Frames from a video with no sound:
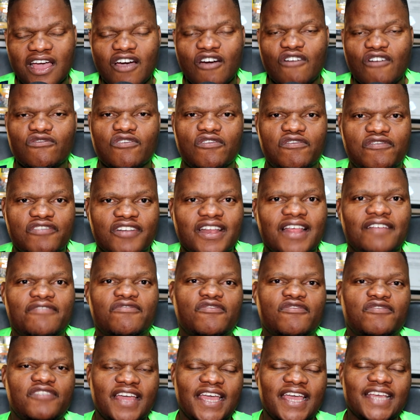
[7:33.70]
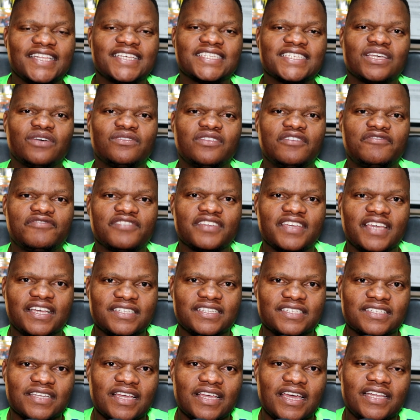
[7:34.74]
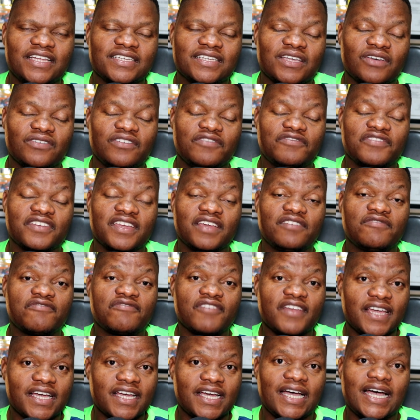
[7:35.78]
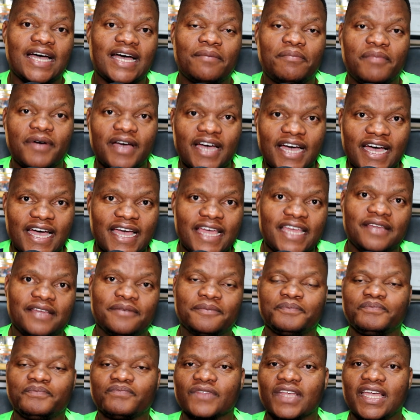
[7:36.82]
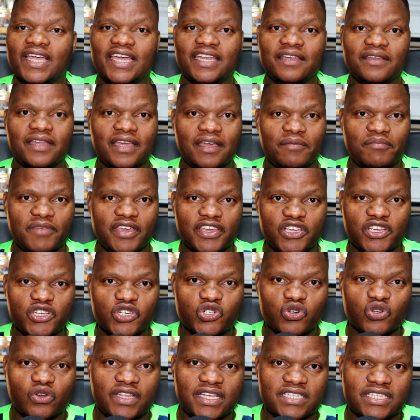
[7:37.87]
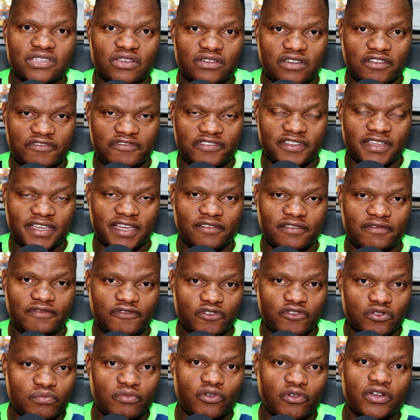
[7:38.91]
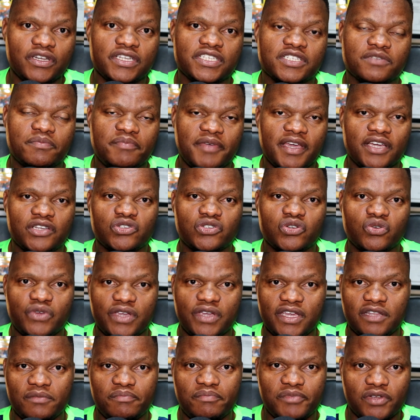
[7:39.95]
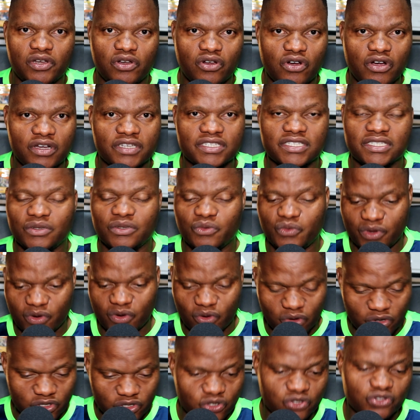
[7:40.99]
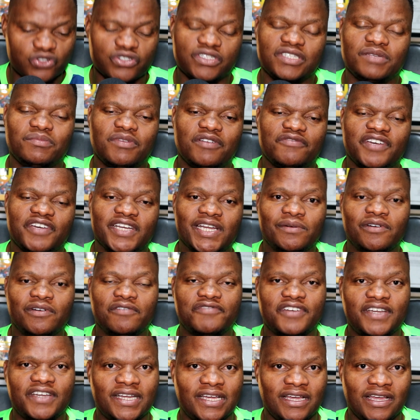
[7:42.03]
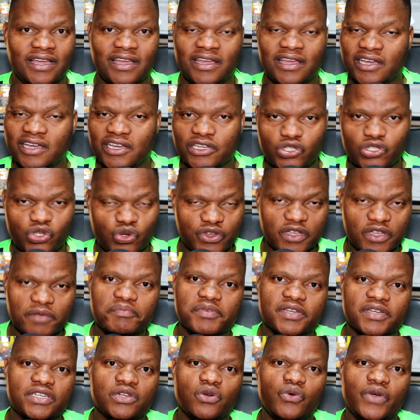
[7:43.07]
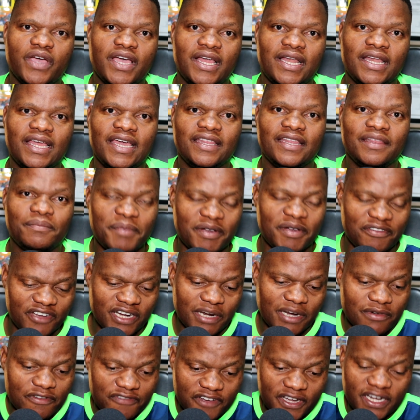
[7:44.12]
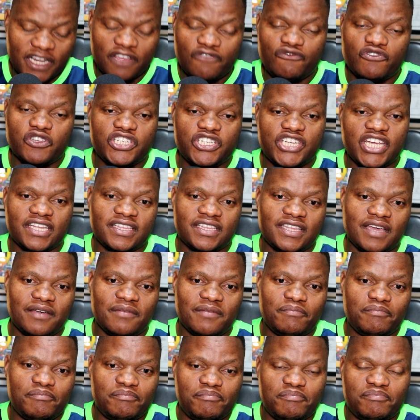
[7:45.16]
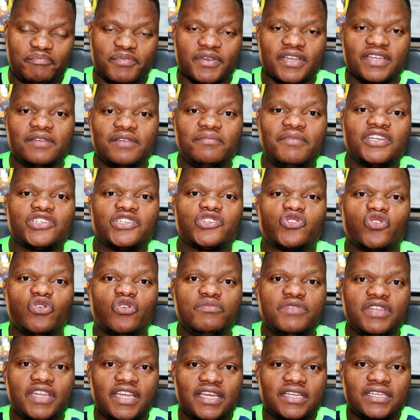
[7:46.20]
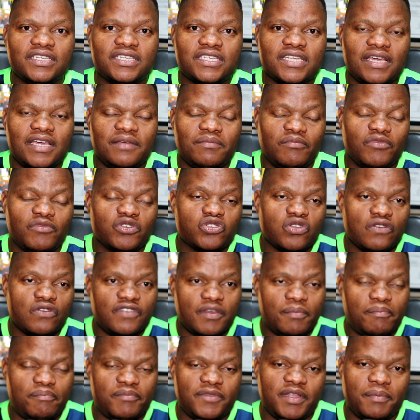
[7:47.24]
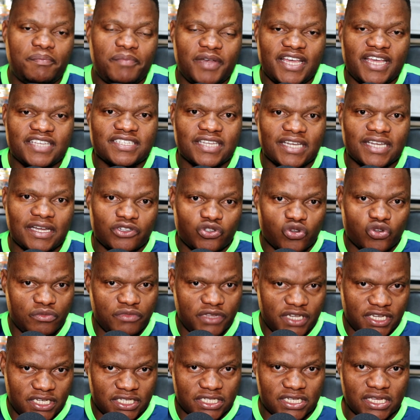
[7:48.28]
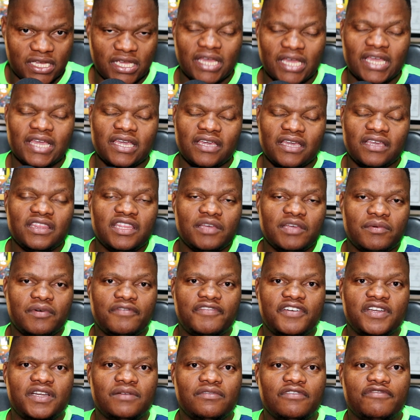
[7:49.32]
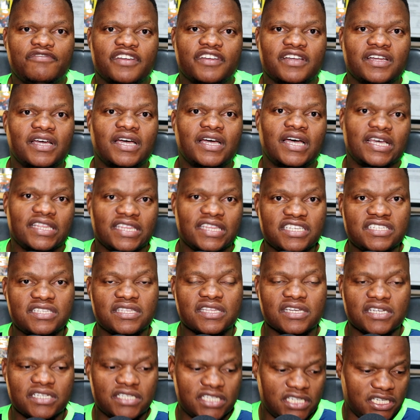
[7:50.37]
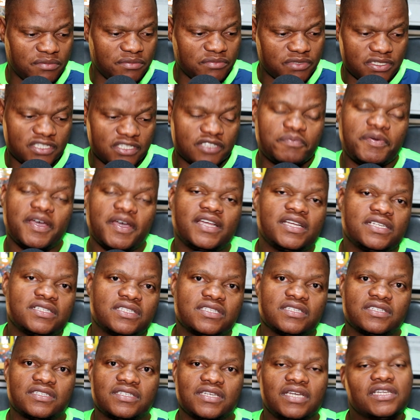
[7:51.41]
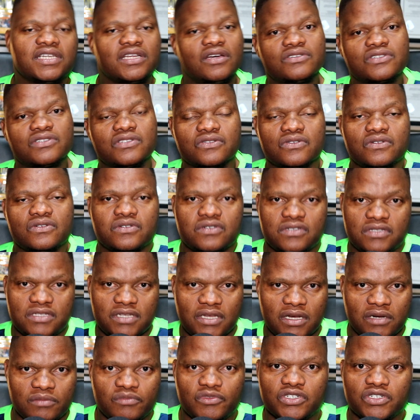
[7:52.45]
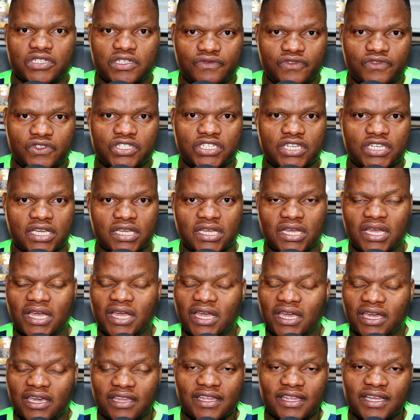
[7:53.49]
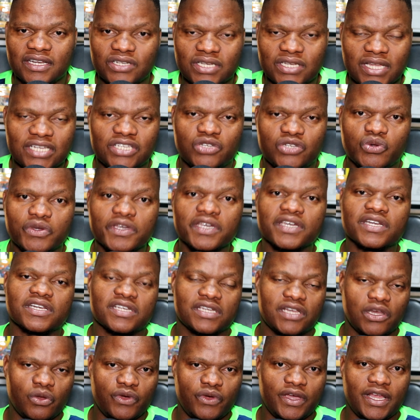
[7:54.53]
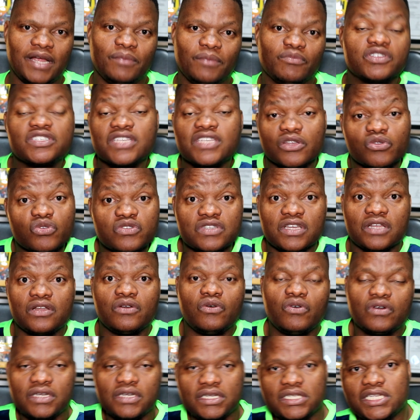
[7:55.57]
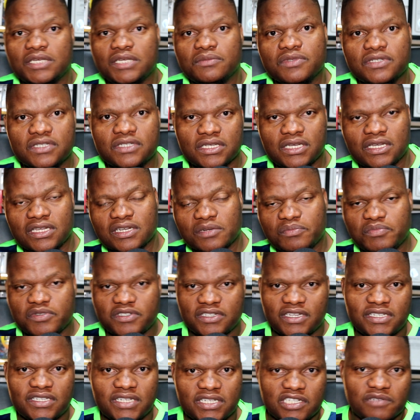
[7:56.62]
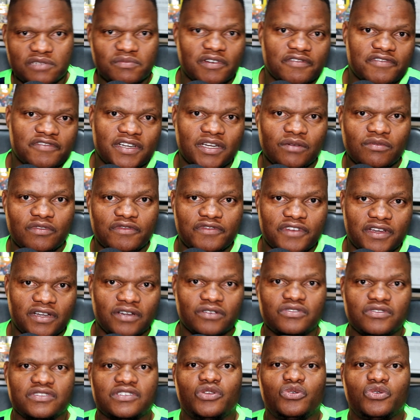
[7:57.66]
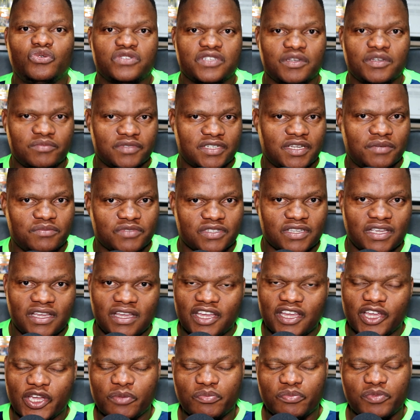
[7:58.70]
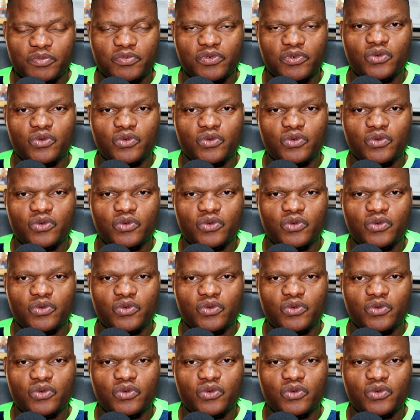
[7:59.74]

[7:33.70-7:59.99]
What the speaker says: for flying the South African flag up high and making sure that South African football is back to where it belongs. We also see Bafana doing pretty well, and Bafana, if you check, they're pretty much dominant. Most of the players that are dominant in the Bafana are these 3 teams. It's Pirates, it's Sundowns, it's also Stellenbosch, if you check, and they're doing really well. I'm not saying those are the only teams represented in Bafana, because I know sometimes people